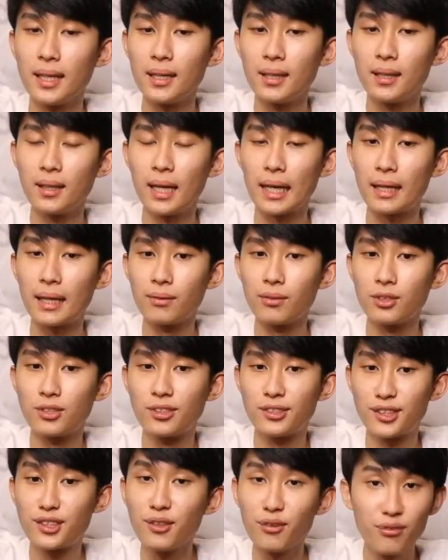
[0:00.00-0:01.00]
like
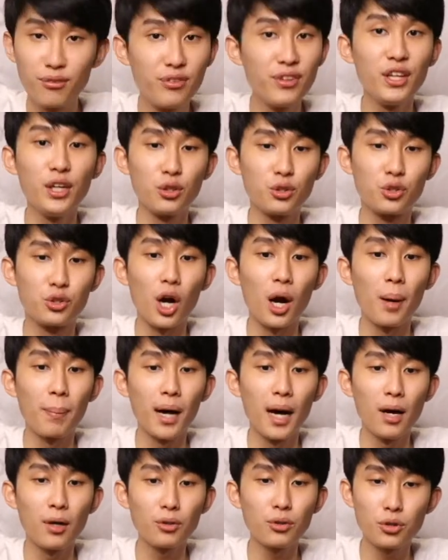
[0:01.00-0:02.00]
severe
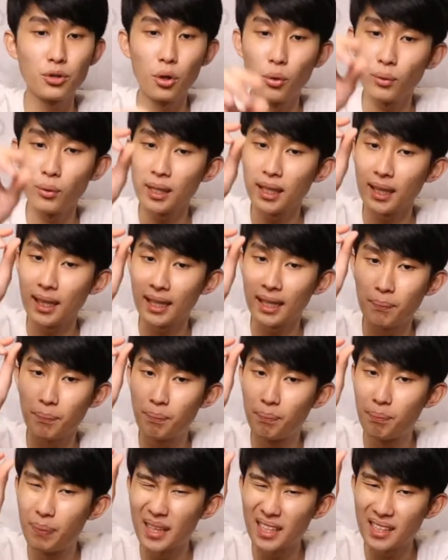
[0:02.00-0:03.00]
dropouts, only like a
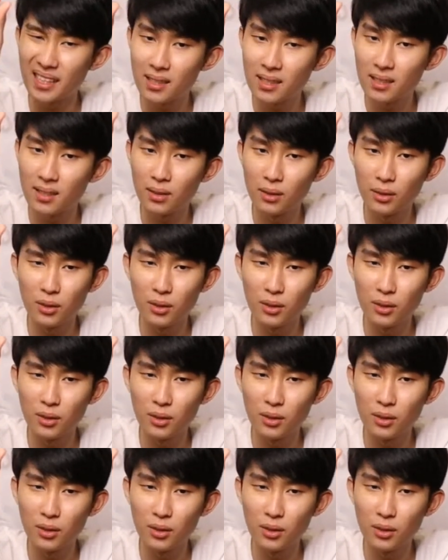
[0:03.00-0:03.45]
bit,